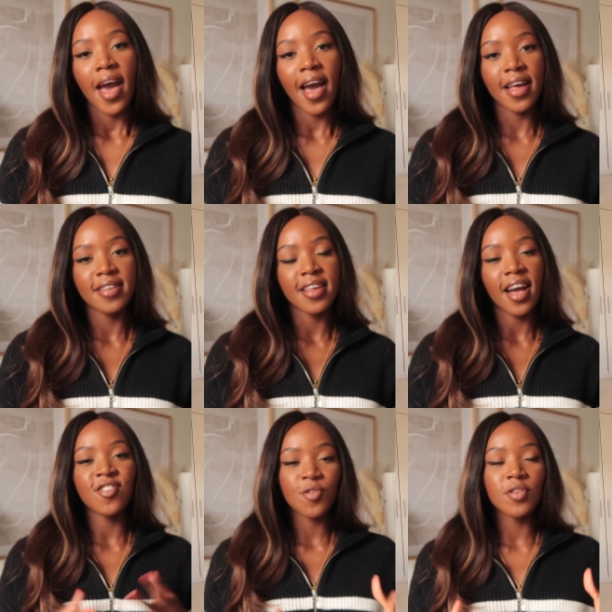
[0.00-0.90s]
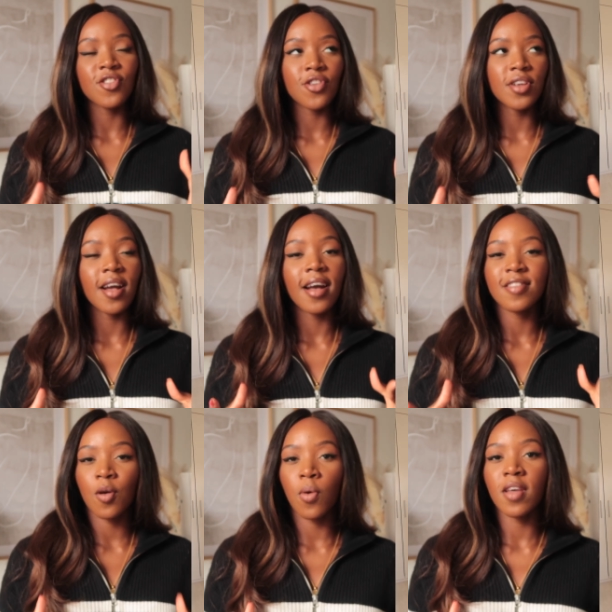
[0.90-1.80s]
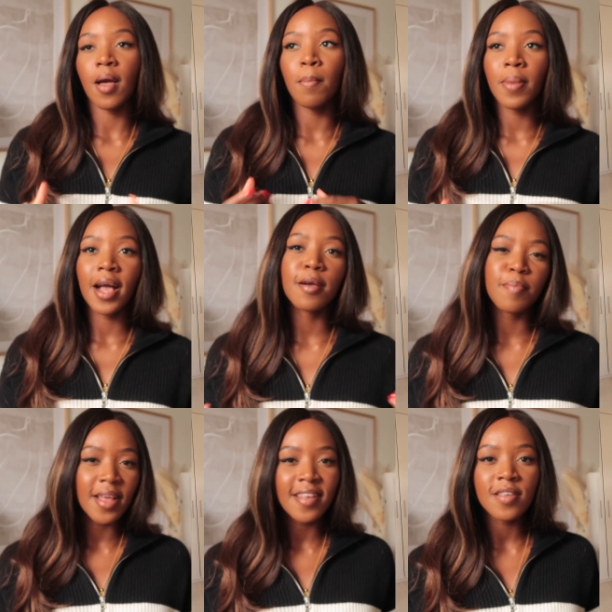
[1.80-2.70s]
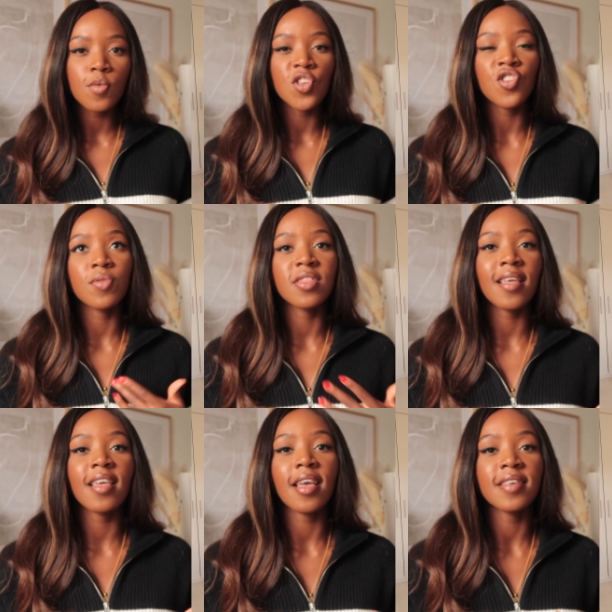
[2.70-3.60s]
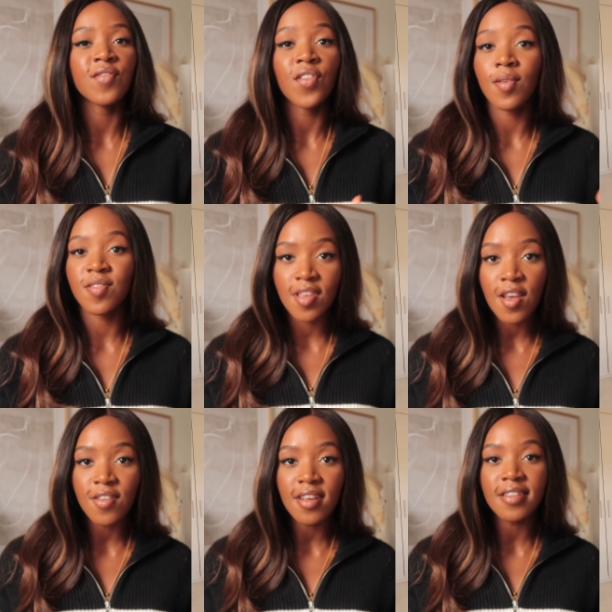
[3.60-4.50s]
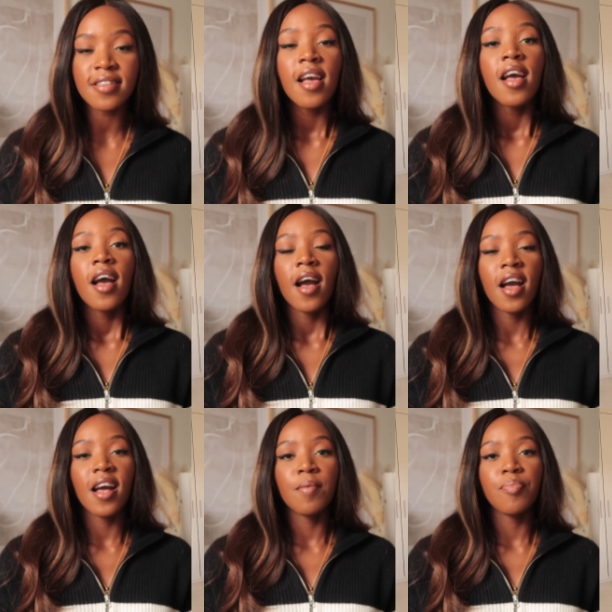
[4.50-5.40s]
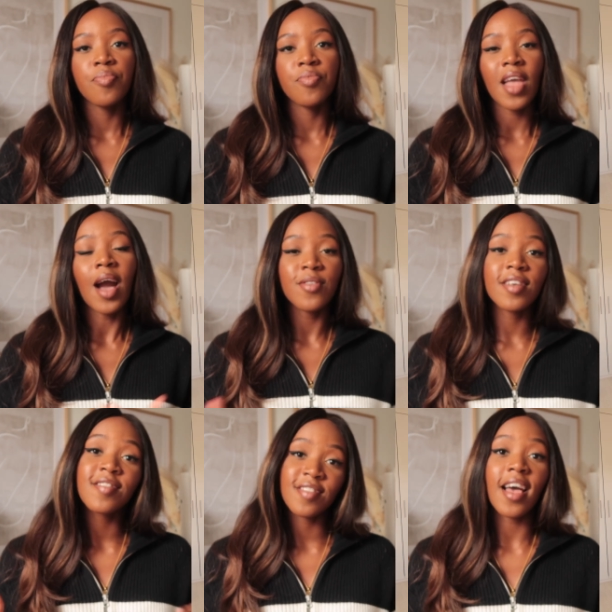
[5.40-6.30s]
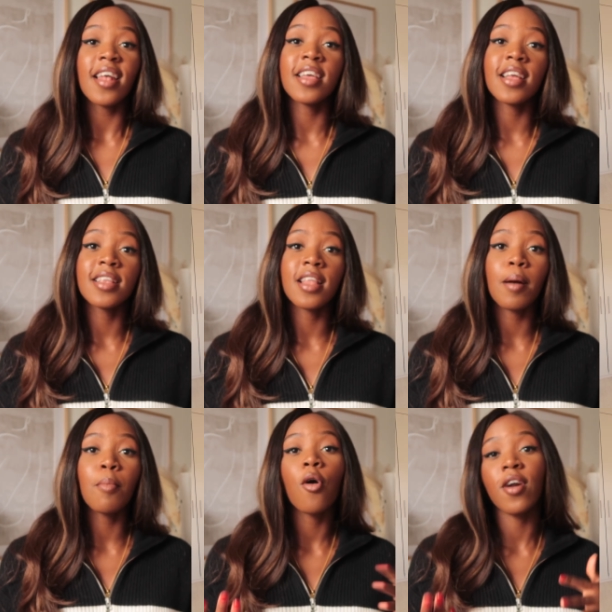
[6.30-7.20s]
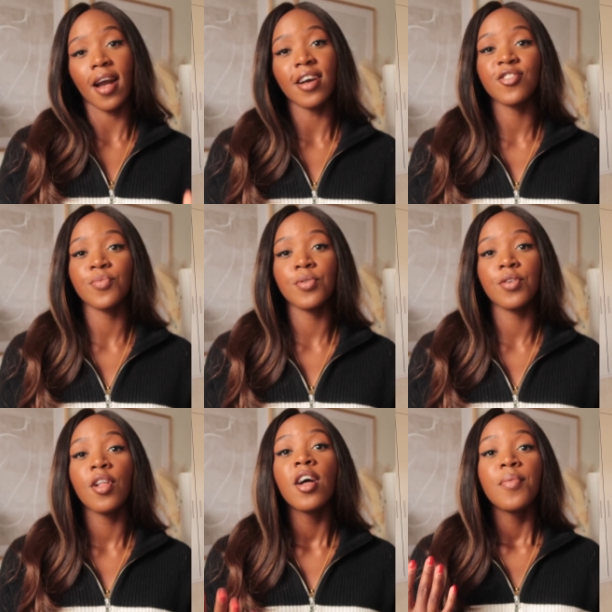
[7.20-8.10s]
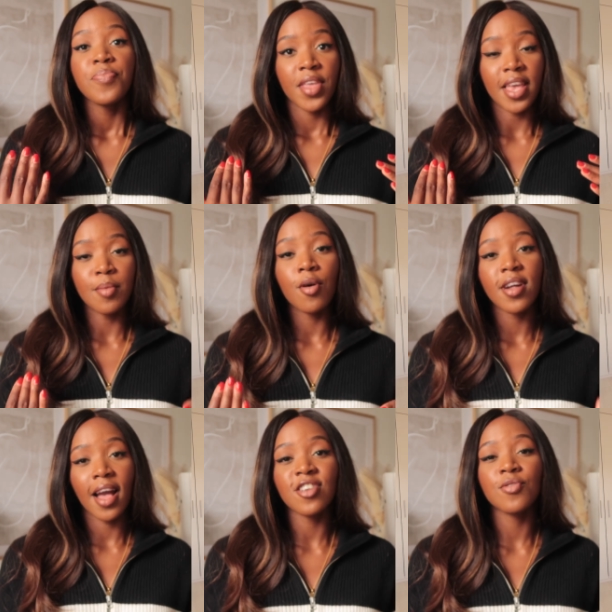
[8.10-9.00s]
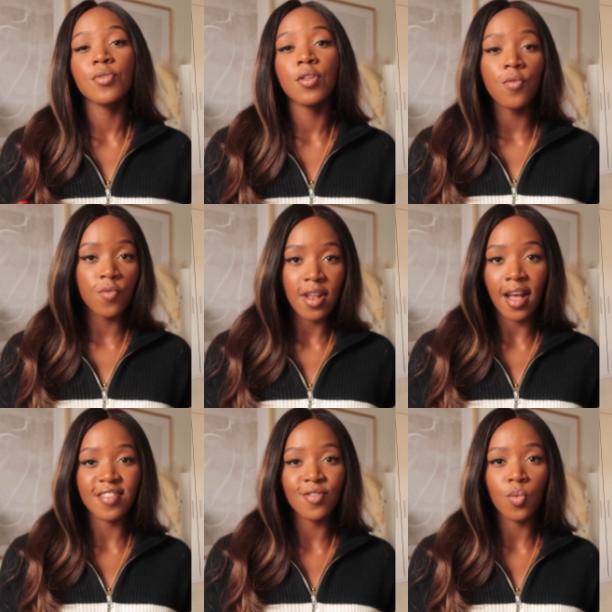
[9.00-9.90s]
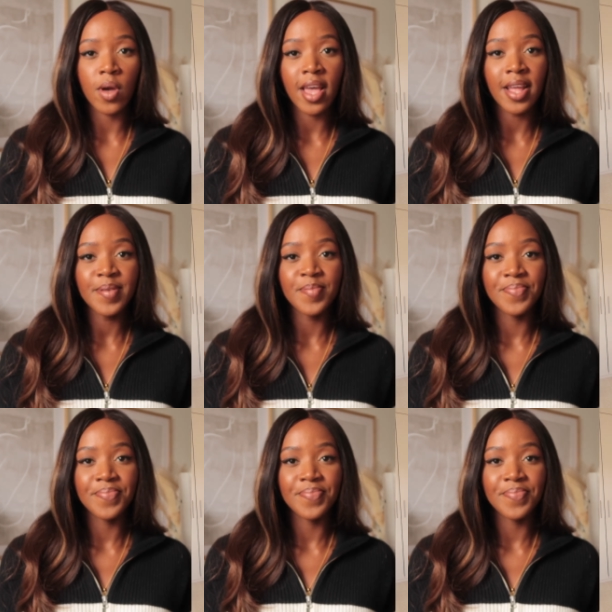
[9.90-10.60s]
And I just want to show you guys a way that a black blazer, which you think is very serious, how you can style it in a more casual, relaxed way.